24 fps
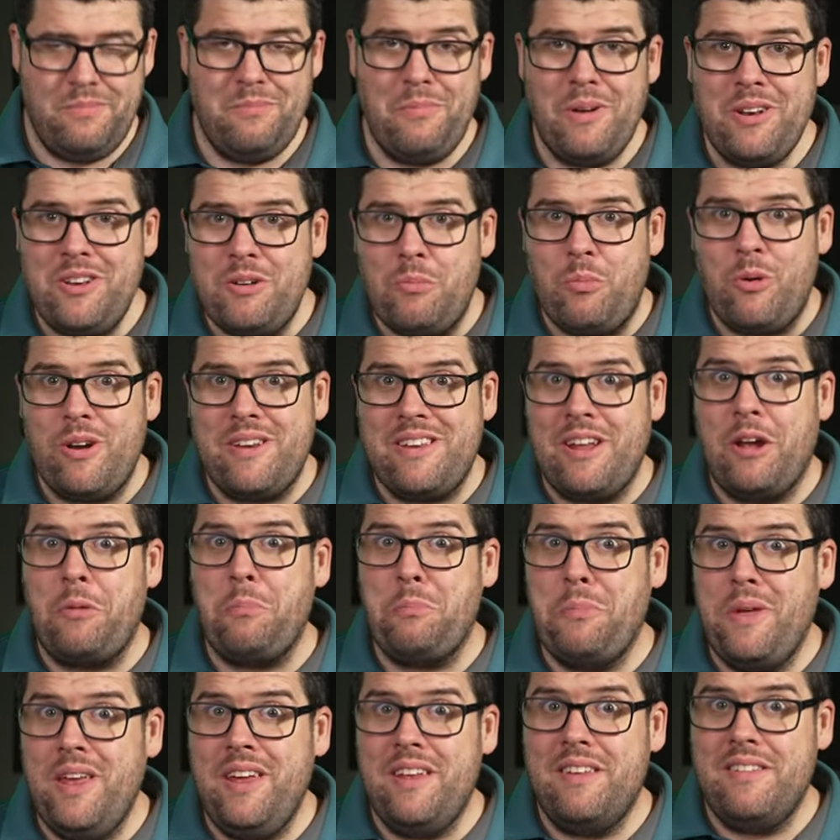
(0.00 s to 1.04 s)
meant to break
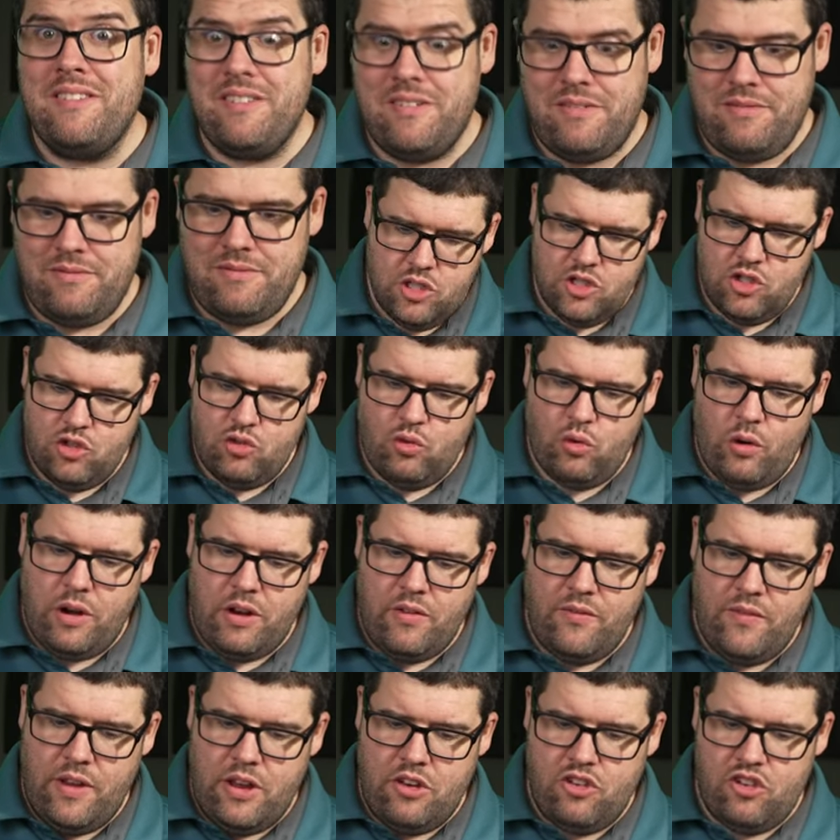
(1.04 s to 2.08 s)
down meat. Let's try
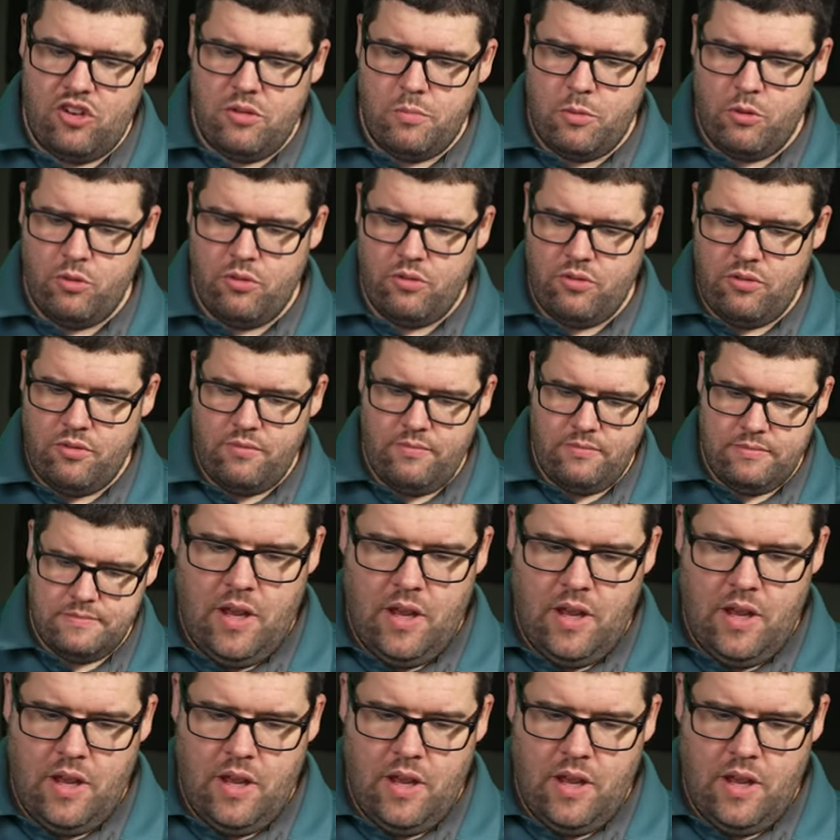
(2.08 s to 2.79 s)
the vegetables.